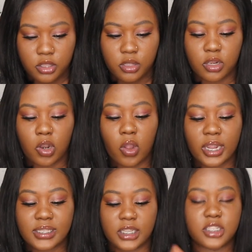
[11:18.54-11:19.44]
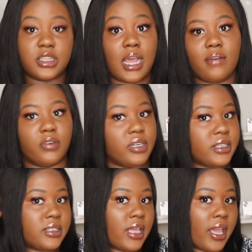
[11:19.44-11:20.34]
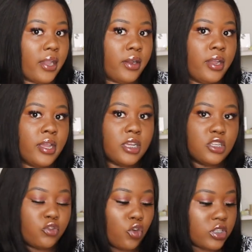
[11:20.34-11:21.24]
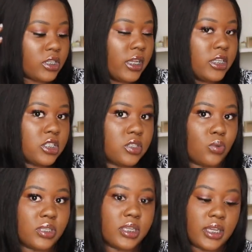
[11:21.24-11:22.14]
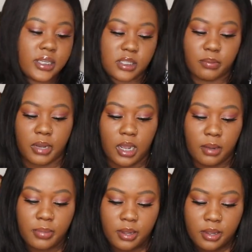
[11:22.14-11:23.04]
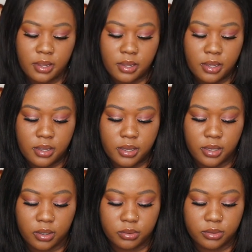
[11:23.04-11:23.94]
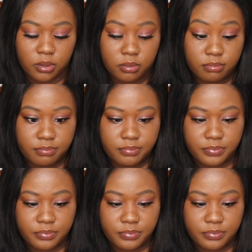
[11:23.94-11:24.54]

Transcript: The longest inch they have on this hair is 14 inch, because once again it's a bob, you know. So